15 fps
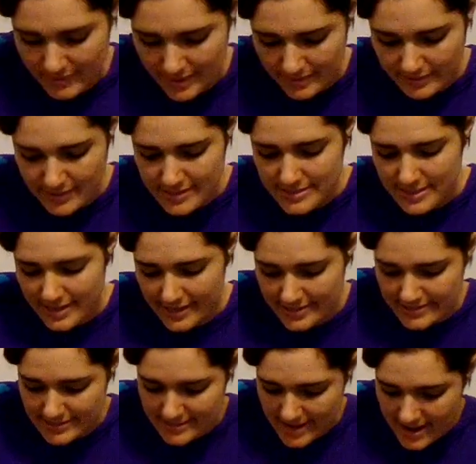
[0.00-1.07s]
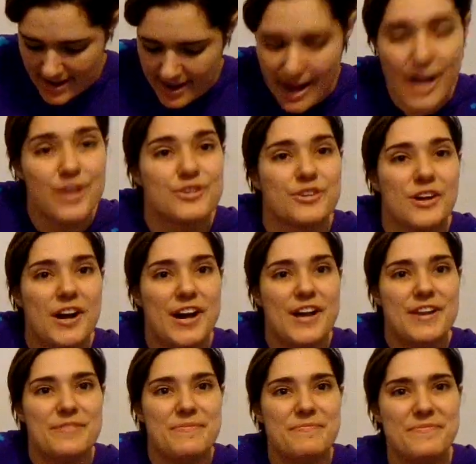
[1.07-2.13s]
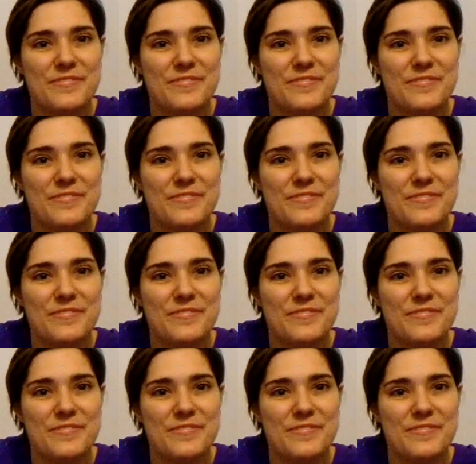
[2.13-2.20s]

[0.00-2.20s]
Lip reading: at least I can say I tried,